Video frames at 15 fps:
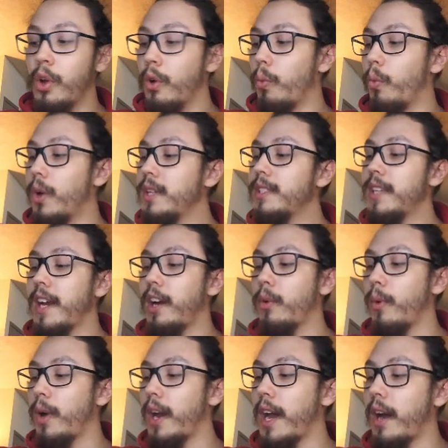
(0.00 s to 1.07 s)
1
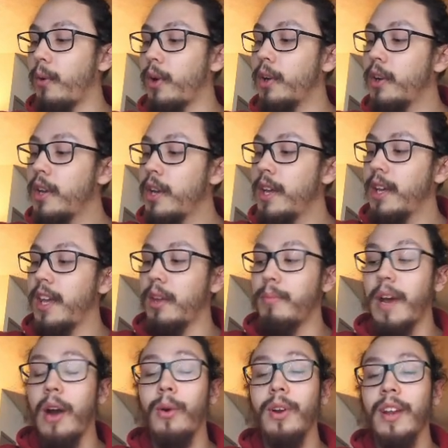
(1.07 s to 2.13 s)
terawatt hour can
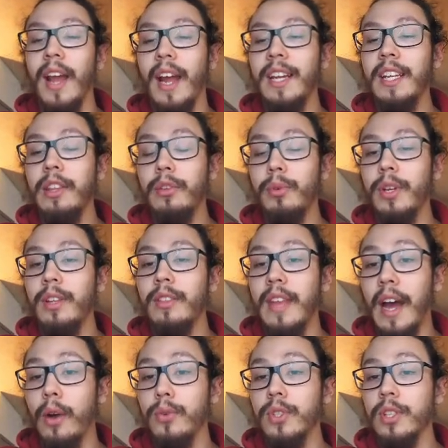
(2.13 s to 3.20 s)
power
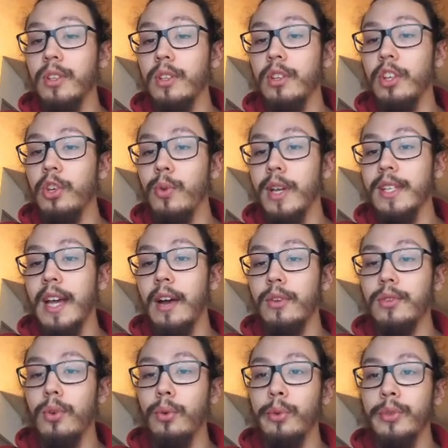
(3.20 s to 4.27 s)
93,000 U.S.
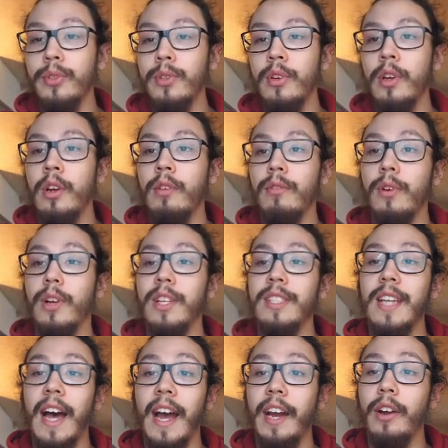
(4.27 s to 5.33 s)
households for an
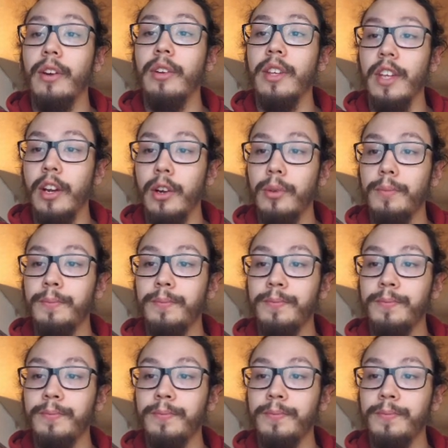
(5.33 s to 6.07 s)
entire year.